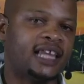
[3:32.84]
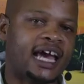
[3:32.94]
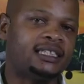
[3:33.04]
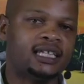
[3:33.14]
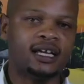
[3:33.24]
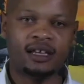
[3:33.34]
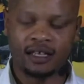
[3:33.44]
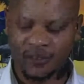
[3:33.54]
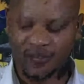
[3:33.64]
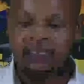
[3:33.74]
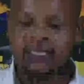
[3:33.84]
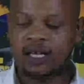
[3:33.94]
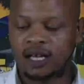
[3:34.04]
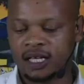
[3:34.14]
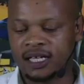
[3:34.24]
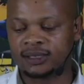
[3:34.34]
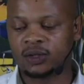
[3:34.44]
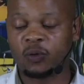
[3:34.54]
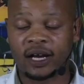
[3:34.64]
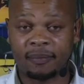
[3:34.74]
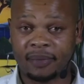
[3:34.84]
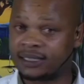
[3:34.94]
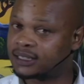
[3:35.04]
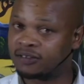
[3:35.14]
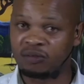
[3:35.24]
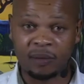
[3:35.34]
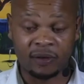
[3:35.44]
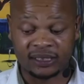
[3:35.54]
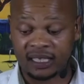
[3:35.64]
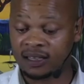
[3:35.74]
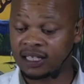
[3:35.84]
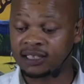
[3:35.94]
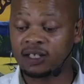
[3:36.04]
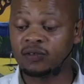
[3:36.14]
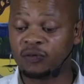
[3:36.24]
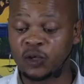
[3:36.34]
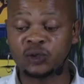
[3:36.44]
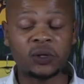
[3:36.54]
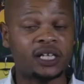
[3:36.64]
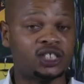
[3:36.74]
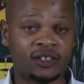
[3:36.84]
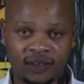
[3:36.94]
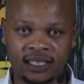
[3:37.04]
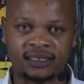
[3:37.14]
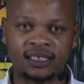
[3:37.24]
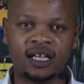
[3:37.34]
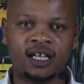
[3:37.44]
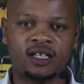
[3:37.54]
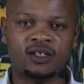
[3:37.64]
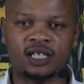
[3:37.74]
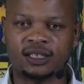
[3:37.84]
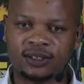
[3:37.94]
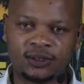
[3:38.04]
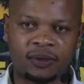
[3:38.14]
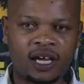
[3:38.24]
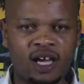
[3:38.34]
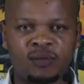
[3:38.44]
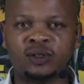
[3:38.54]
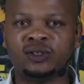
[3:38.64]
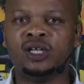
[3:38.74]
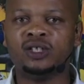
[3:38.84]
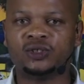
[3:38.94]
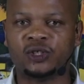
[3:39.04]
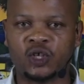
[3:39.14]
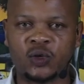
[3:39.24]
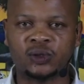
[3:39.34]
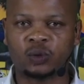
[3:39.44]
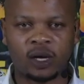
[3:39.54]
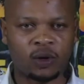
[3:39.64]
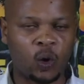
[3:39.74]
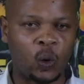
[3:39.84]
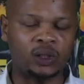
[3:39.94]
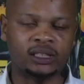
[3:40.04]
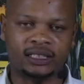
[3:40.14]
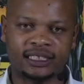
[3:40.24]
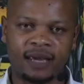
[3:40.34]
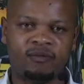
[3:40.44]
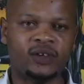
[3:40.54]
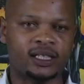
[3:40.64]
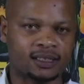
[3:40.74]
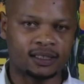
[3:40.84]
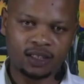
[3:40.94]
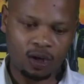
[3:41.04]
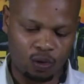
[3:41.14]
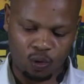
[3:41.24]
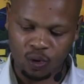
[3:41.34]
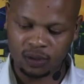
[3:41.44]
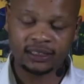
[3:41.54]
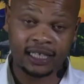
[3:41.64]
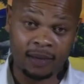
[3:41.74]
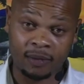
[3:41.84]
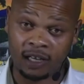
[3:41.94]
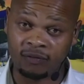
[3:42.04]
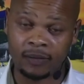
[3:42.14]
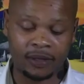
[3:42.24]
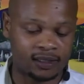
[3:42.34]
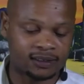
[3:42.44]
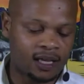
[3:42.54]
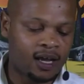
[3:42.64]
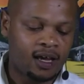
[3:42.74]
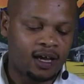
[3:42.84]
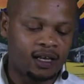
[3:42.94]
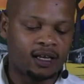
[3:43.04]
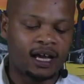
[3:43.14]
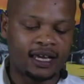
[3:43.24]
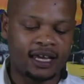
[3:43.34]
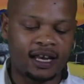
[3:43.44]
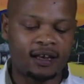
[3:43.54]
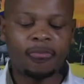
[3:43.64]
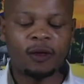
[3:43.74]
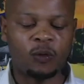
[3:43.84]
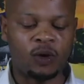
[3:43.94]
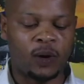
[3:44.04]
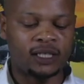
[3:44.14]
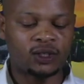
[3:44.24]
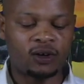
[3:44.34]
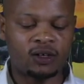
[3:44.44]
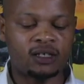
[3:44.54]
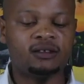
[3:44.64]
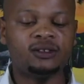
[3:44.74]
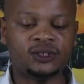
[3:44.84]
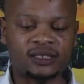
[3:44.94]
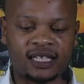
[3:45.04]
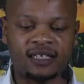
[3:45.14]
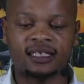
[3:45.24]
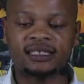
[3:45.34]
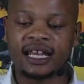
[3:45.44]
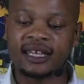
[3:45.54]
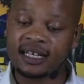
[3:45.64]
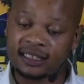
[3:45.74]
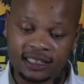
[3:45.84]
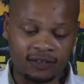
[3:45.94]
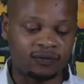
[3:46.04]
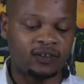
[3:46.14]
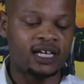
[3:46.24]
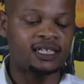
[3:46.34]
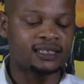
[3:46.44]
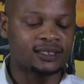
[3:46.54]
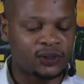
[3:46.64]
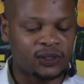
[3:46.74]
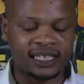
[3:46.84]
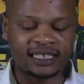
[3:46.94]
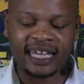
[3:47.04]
that, this is what happened. And remember, we said that for you to achieve this, you need to be able to use what you call the time fixers or time adverbials. And then again, we went on to say that a narrative, it is a story that is